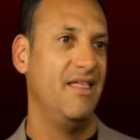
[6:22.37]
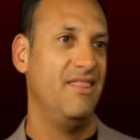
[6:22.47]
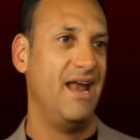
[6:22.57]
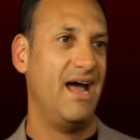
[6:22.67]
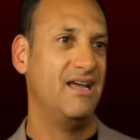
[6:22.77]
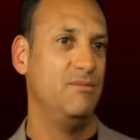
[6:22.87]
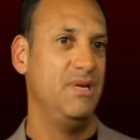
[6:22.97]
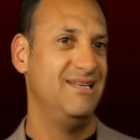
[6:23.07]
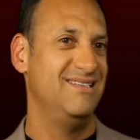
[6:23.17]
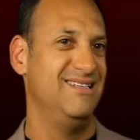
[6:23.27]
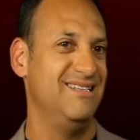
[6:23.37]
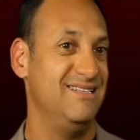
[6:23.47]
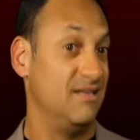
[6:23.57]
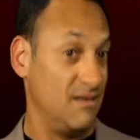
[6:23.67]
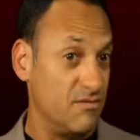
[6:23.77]
that I could be
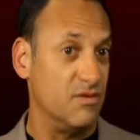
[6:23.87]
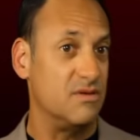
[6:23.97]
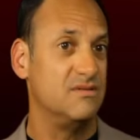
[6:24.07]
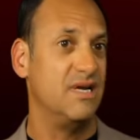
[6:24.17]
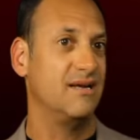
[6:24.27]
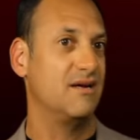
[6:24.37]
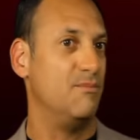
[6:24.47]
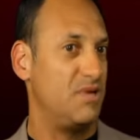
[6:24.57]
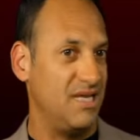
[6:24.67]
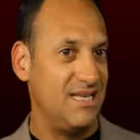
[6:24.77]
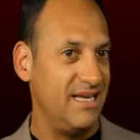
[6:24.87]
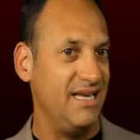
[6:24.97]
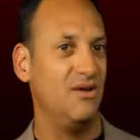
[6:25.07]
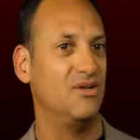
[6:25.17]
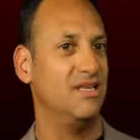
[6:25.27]
delivered and completely
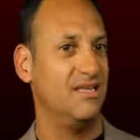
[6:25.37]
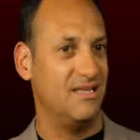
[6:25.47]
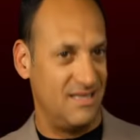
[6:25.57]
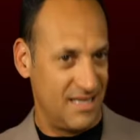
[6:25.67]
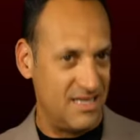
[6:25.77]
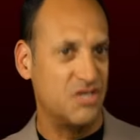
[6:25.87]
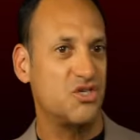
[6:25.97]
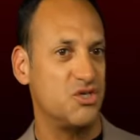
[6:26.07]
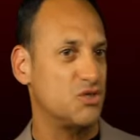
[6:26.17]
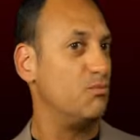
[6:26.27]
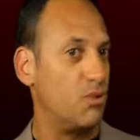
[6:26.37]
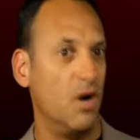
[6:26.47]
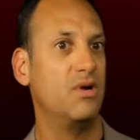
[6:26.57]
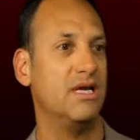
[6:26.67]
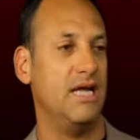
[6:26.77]
healed and the addiction just
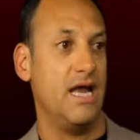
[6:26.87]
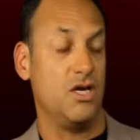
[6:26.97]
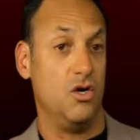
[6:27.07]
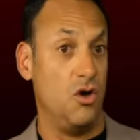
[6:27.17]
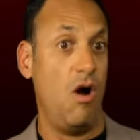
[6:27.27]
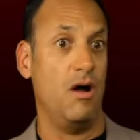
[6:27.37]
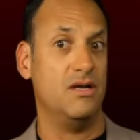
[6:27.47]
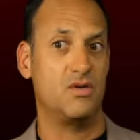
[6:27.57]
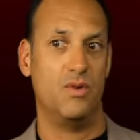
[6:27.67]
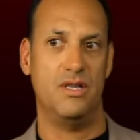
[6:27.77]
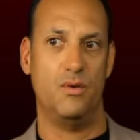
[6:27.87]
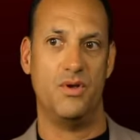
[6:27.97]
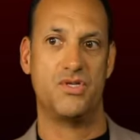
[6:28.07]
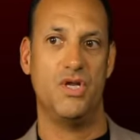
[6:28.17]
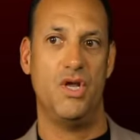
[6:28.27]
broken and gone to where there
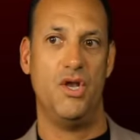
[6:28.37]
was